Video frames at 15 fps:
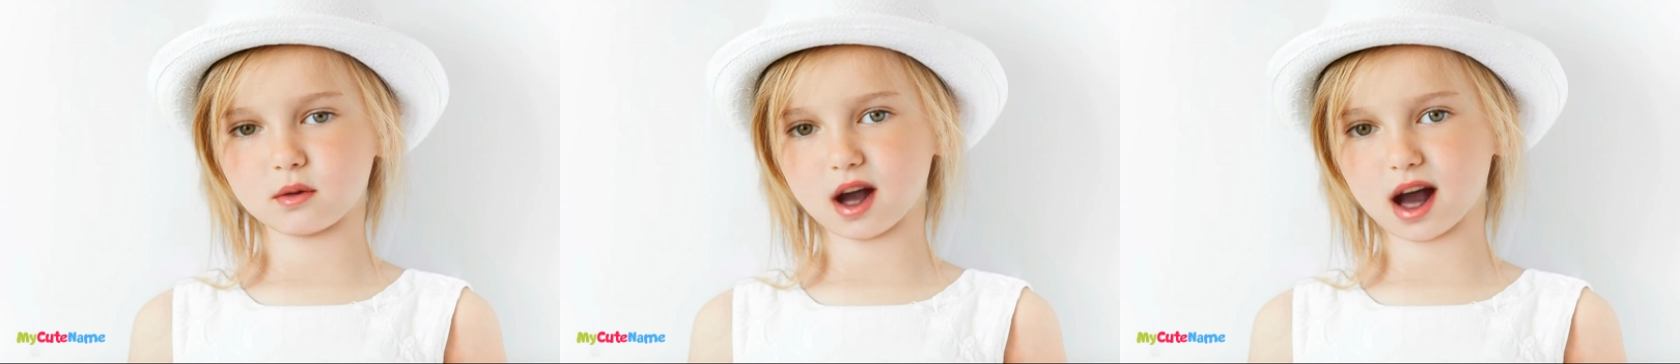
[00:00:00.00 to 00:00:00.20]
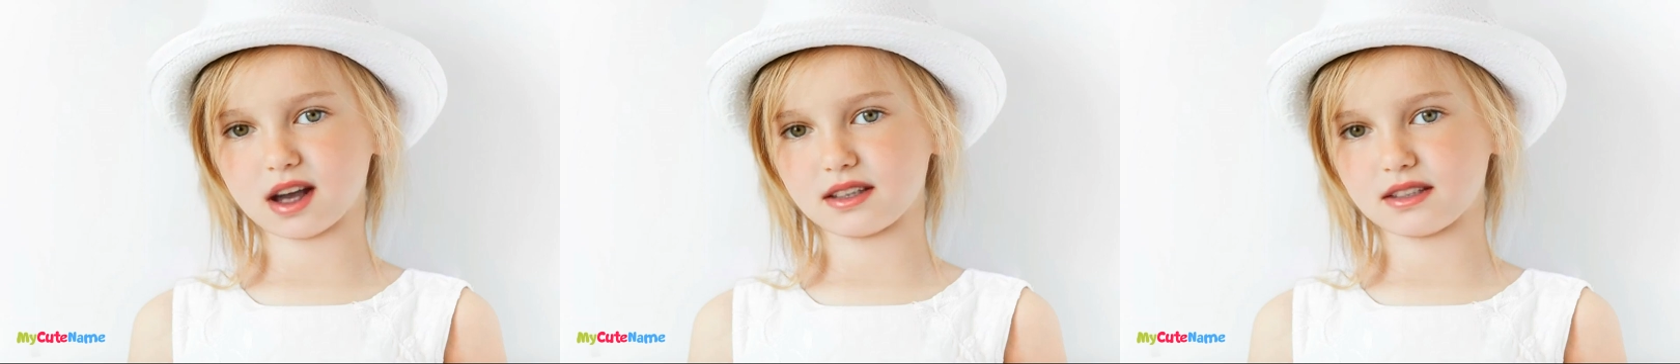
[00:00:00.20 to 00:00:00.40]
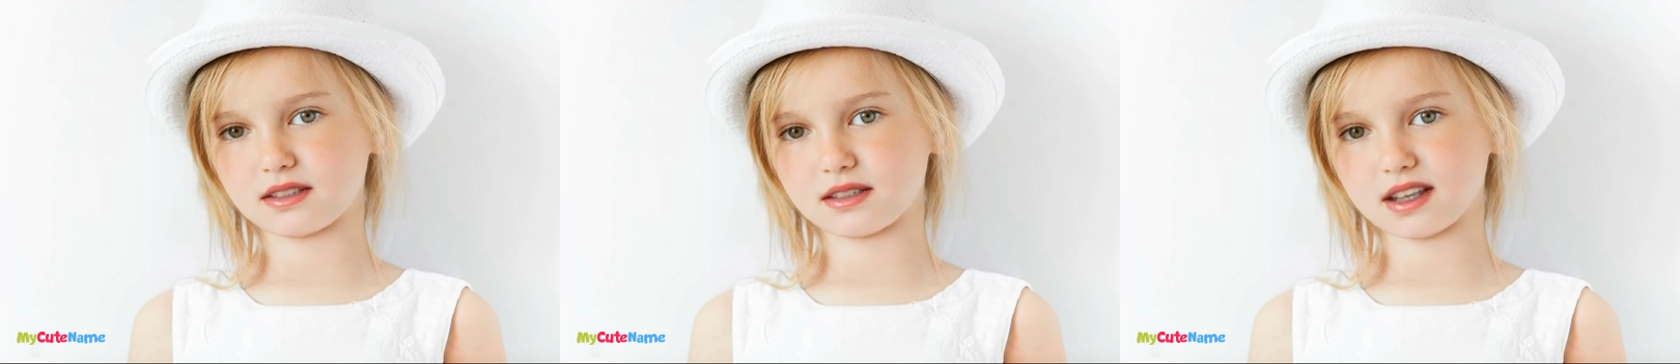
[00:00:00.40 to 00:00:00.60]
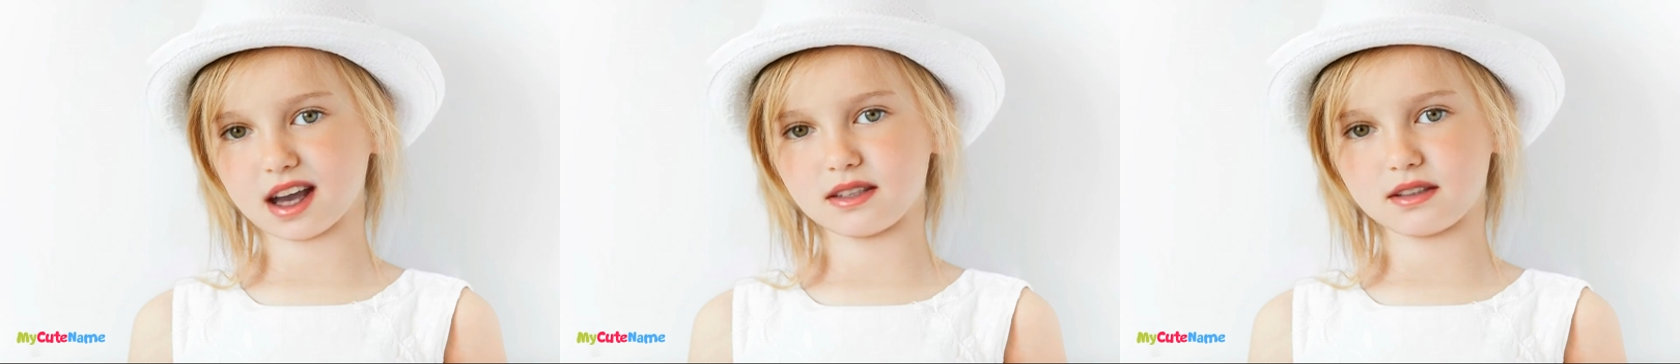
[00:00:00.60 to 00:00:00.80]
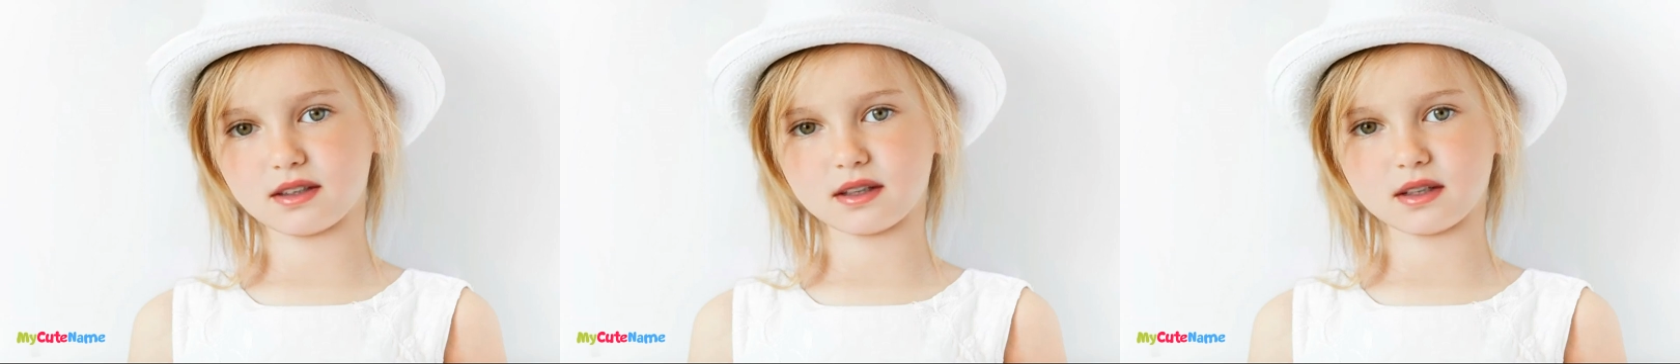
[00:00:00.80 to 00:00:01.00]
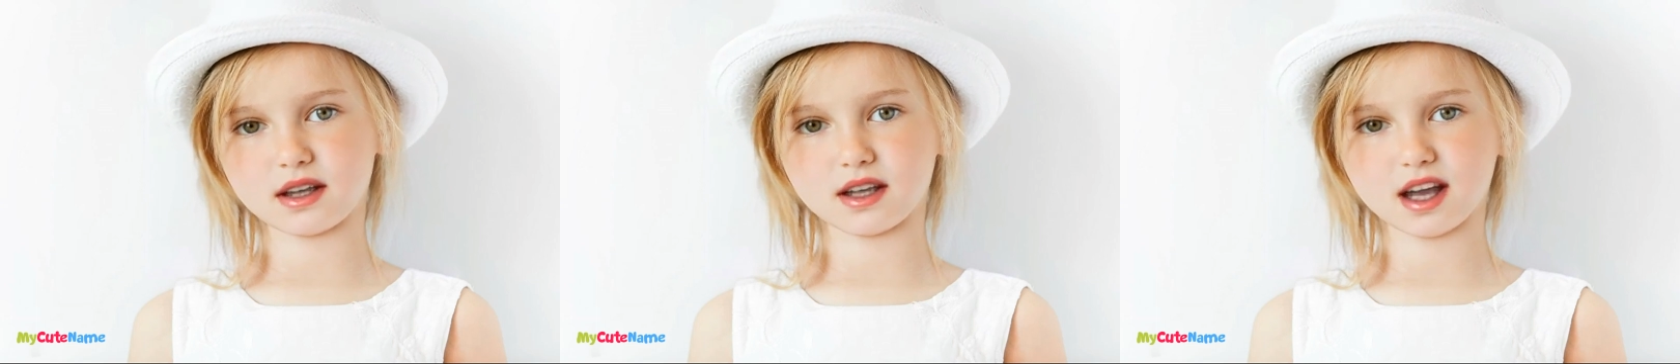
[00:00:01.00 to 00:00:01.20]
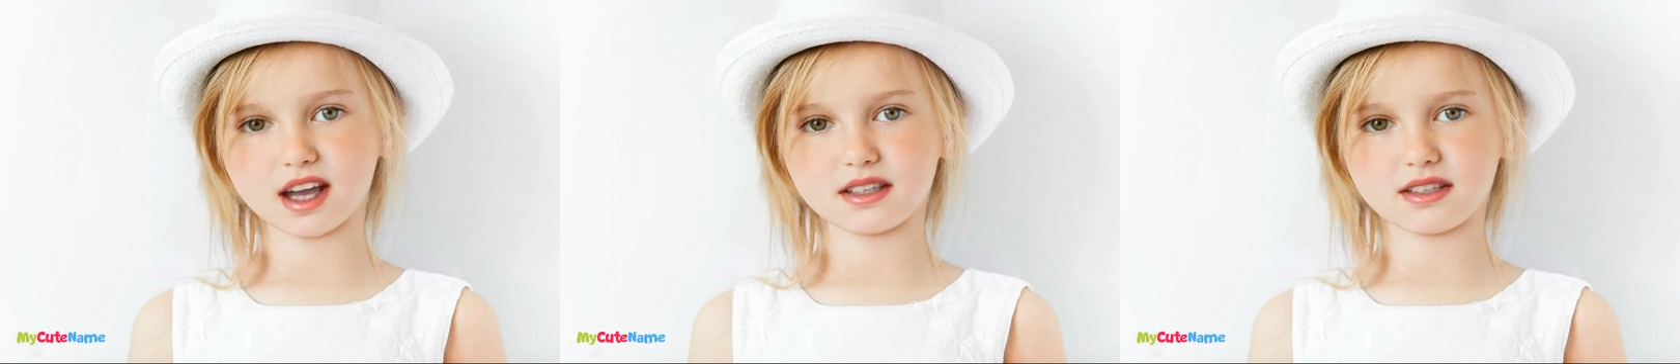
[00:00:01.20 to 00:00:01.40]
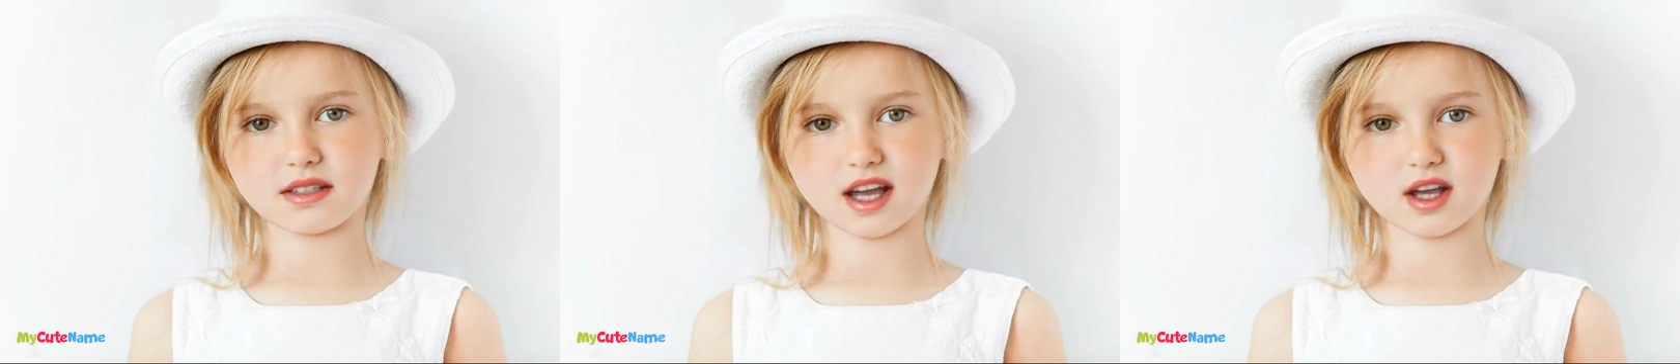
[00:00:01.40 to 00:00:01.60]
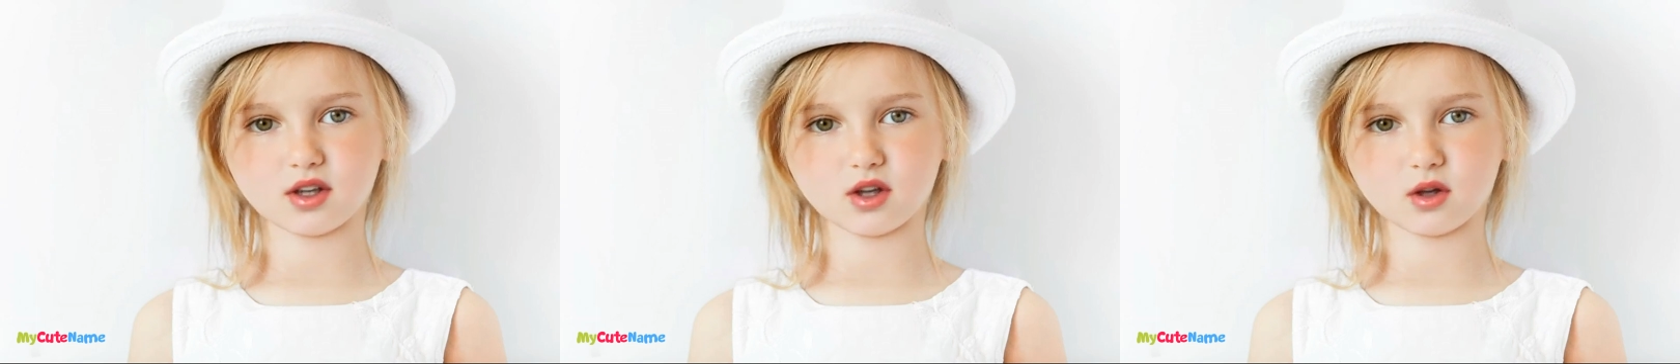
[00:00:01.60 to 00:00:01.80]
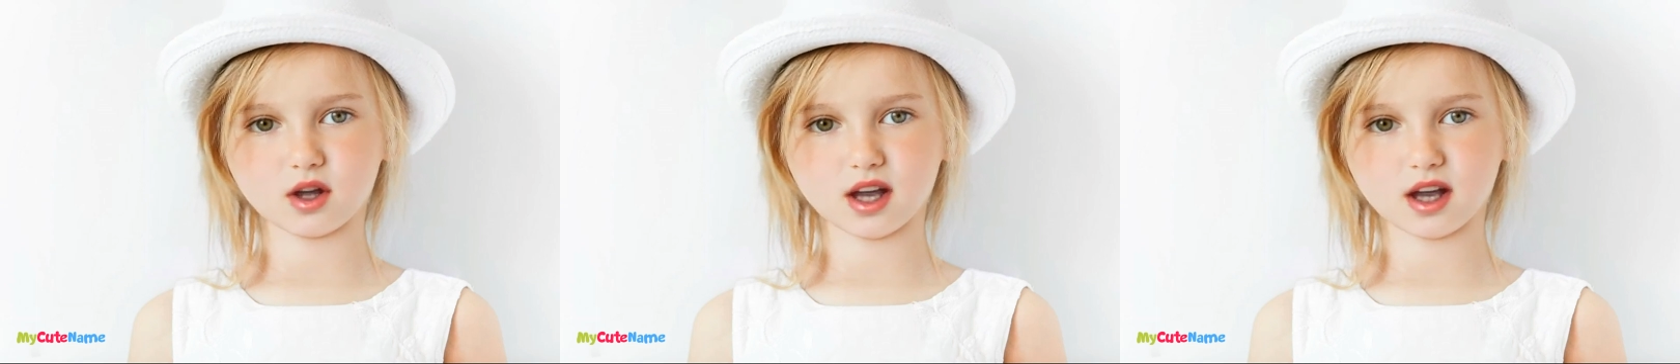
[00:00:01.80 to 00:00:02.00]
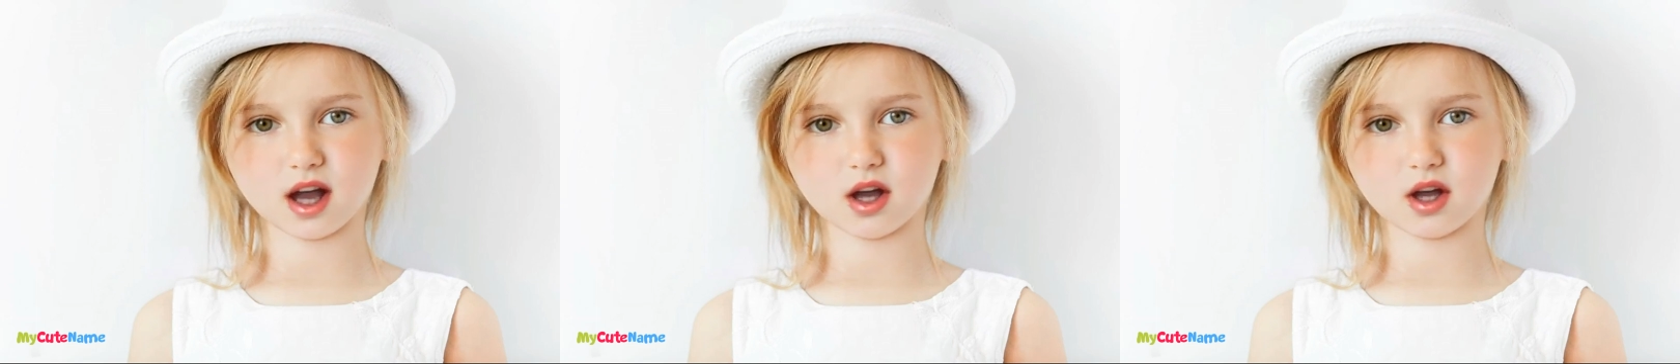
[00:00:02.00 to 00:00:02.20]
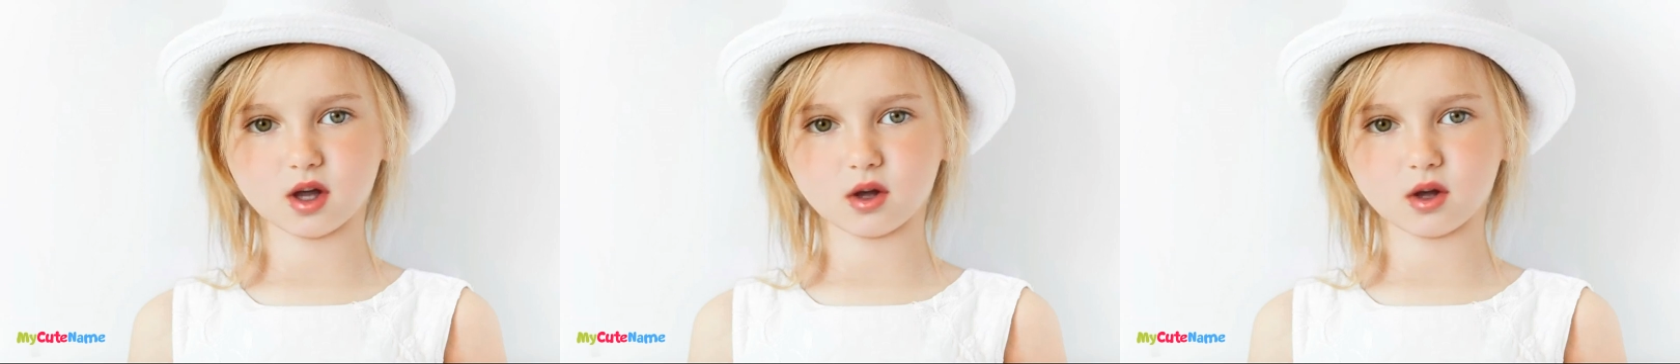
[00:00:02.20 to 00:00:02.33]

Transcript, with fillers: United States in the late century,